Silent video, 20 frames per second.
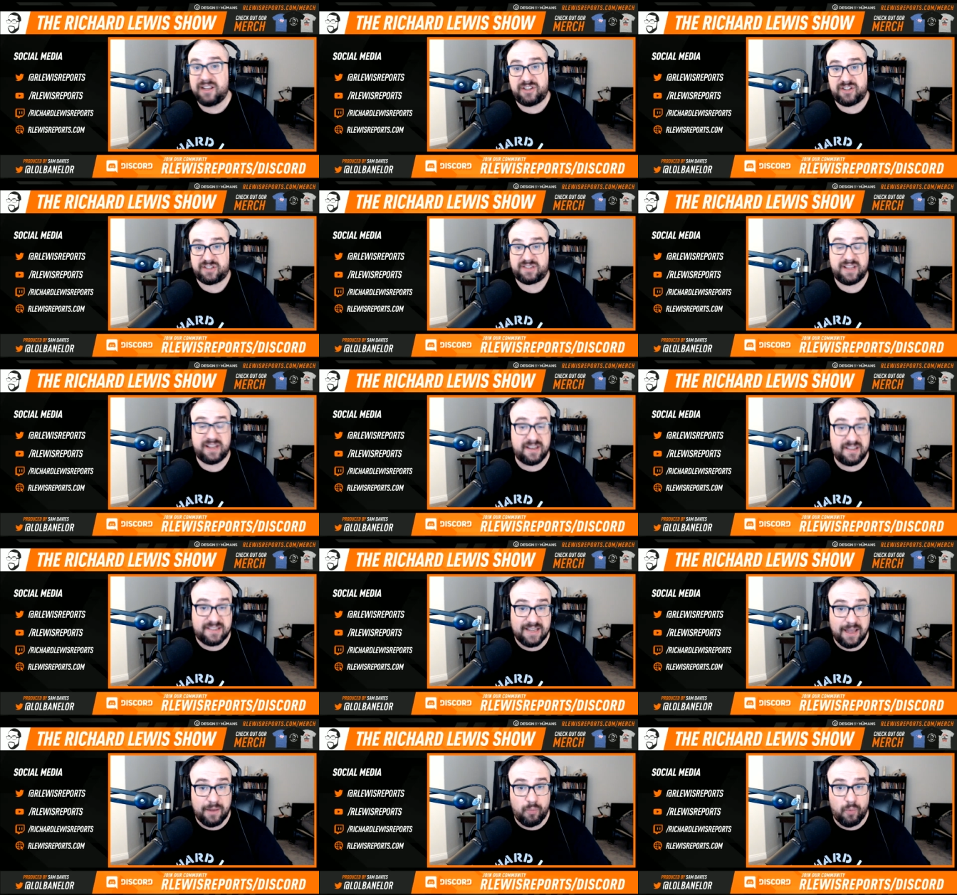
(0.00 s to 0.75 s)
just in the
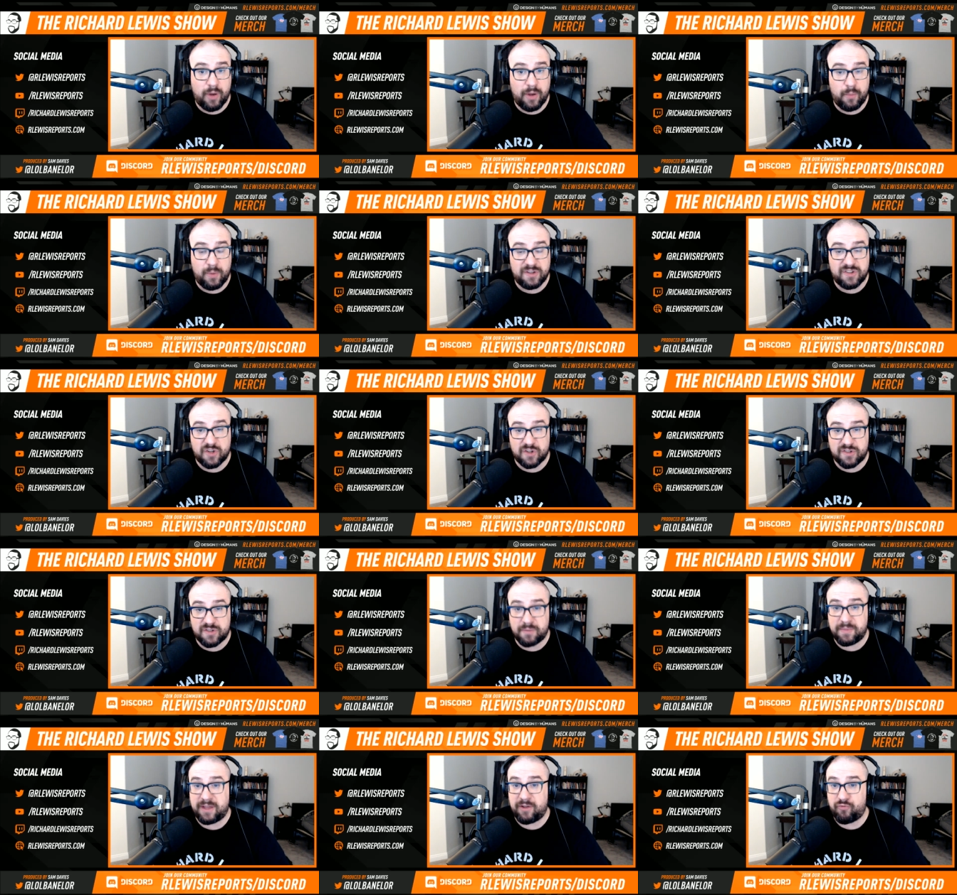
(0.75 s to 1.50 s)
same way we saw
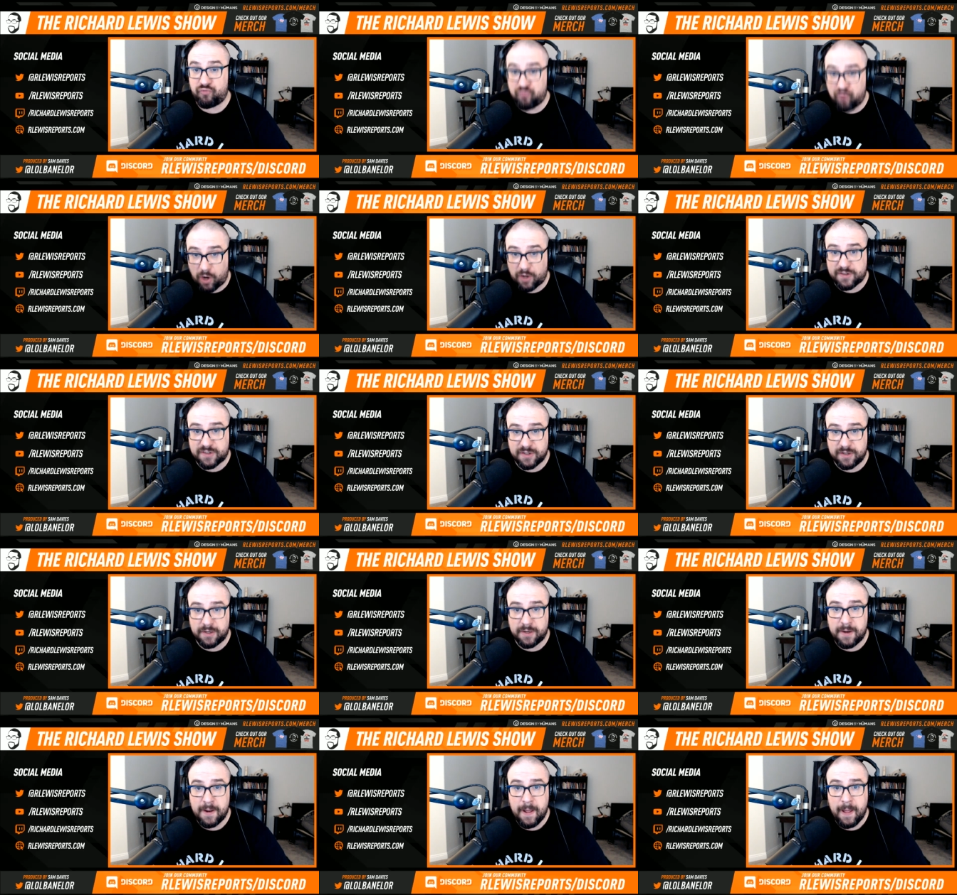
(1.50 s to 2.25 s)
something
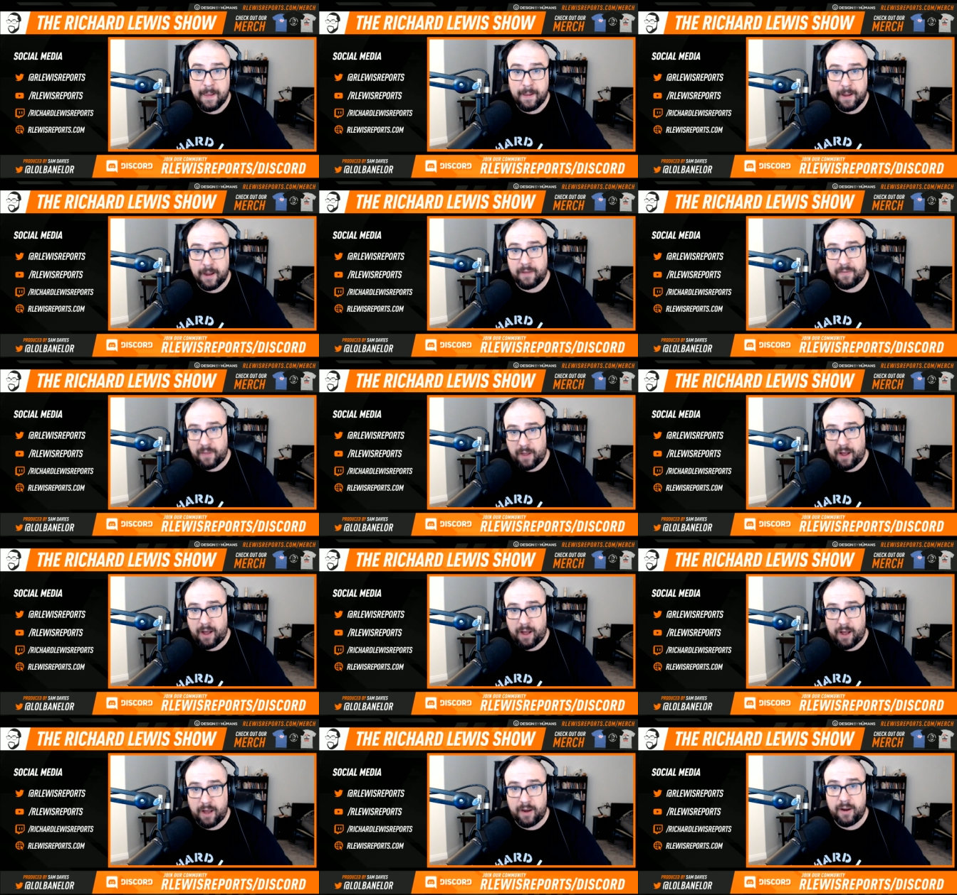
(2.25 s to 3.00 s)
rotten at the
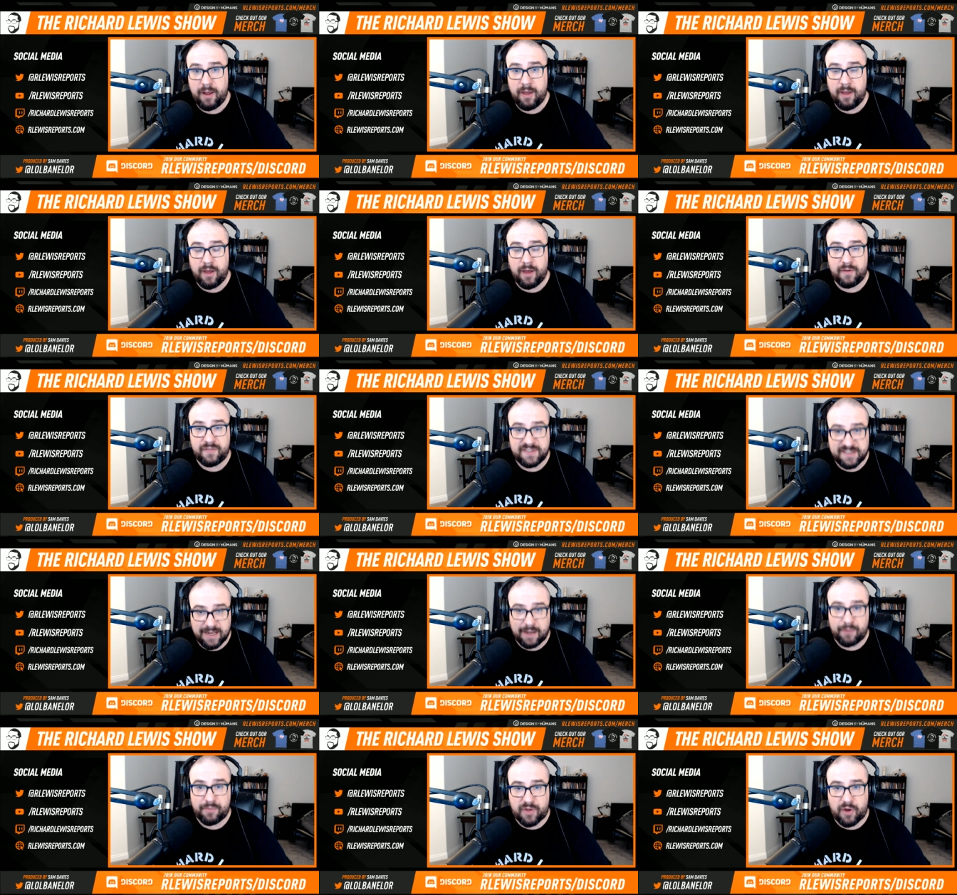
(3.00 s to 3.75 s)
heart of
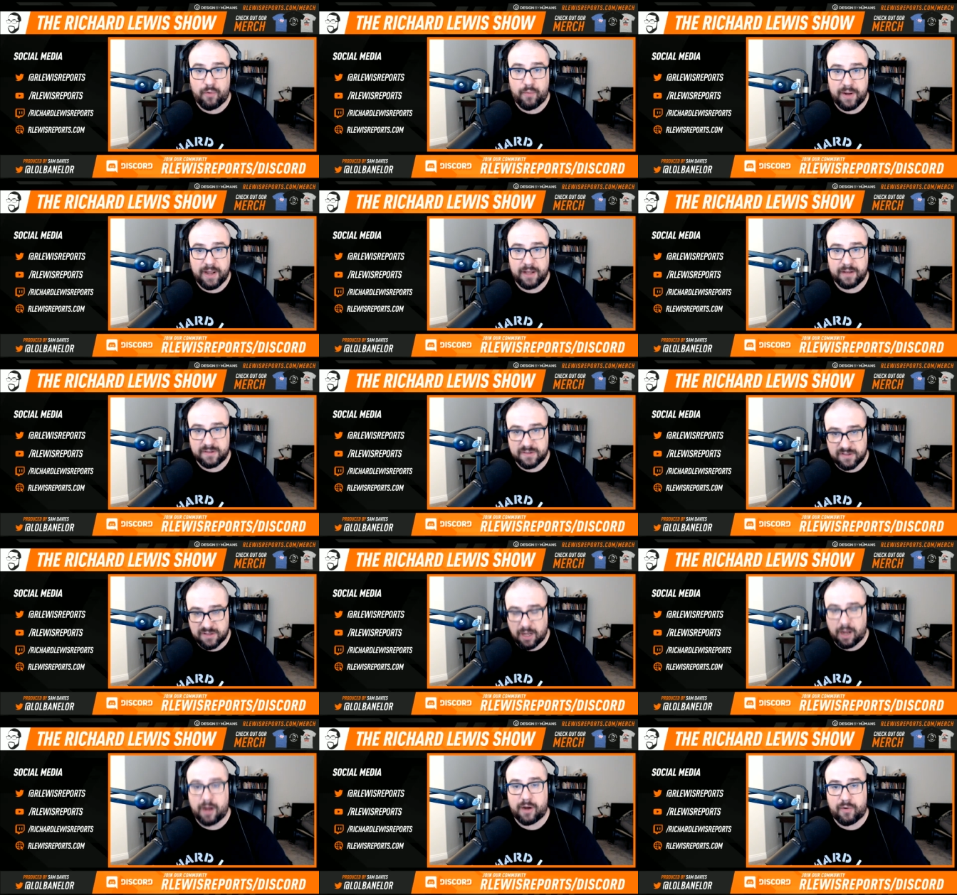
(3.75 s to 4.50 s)
South Korean
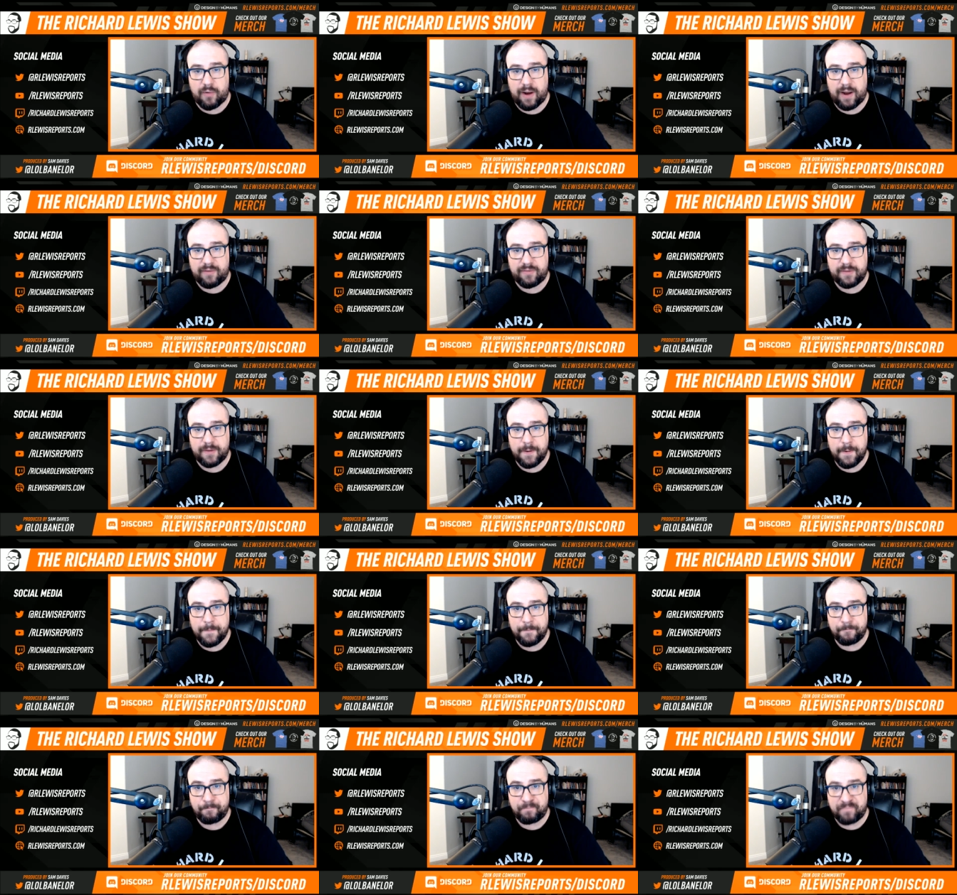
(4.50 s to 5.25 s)
StarCraft
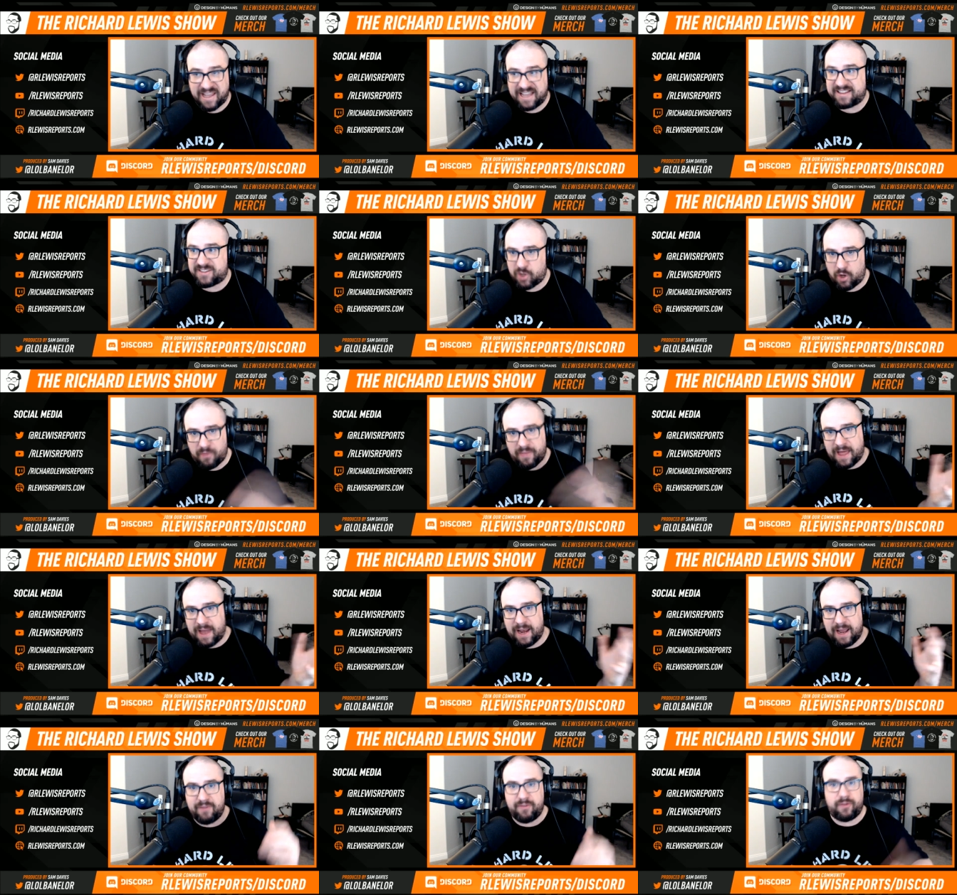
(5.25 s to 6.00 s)
it's on
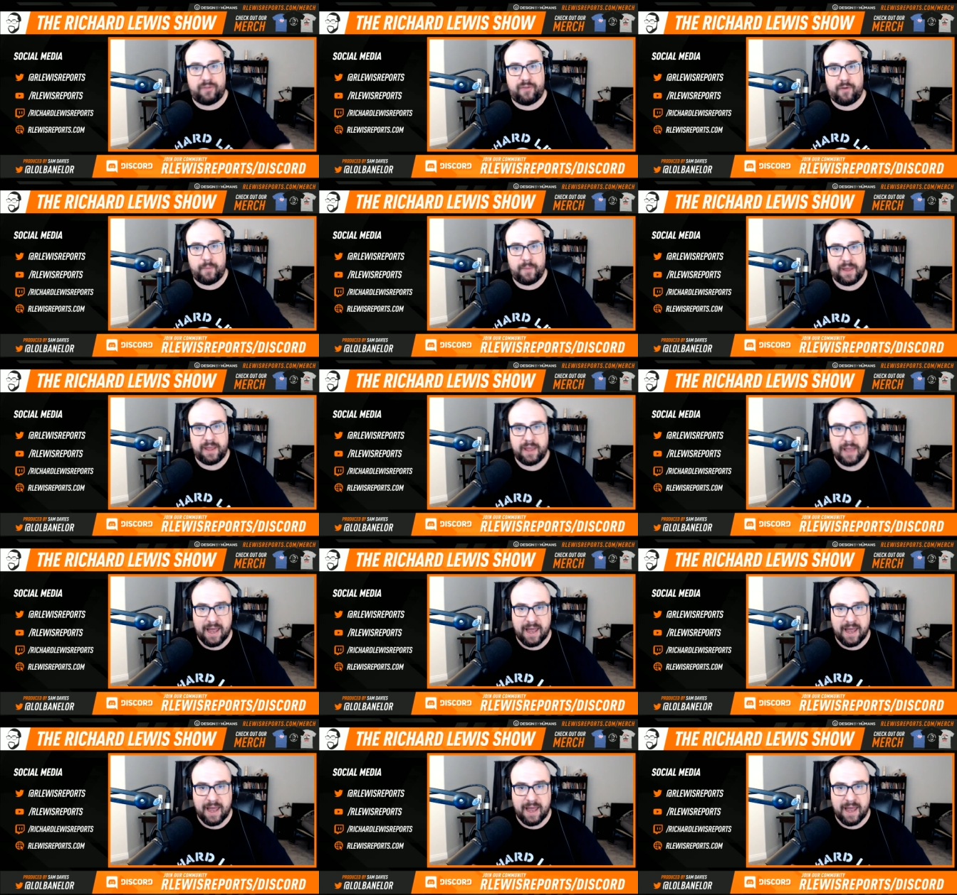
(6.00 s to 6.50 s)
that level for me.